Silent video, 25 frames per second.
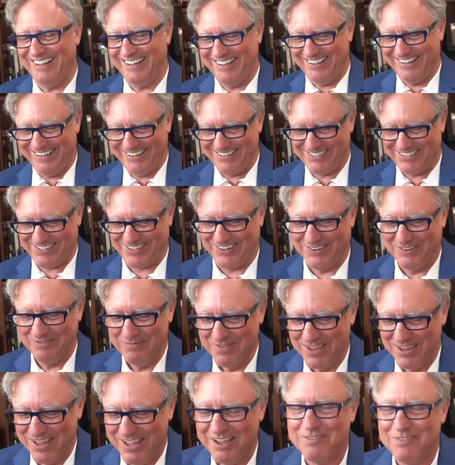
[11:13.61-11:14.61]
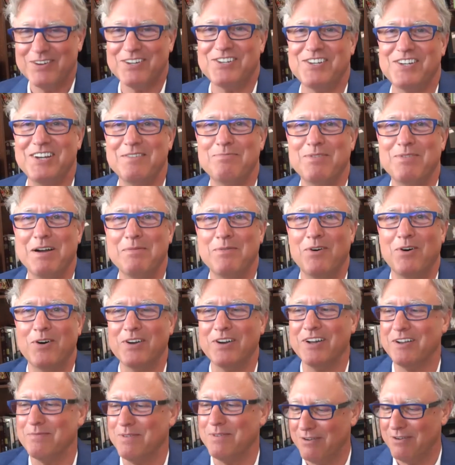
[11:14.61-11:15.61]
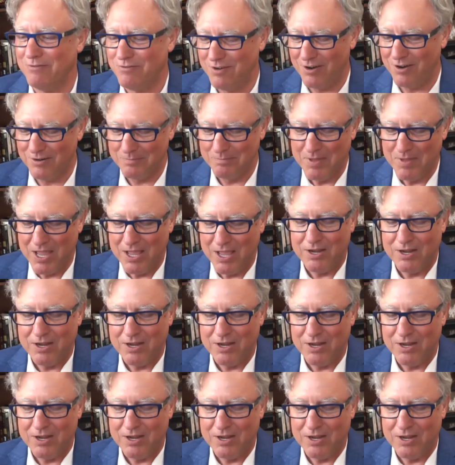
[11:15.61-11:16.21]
So I'm holding my phone.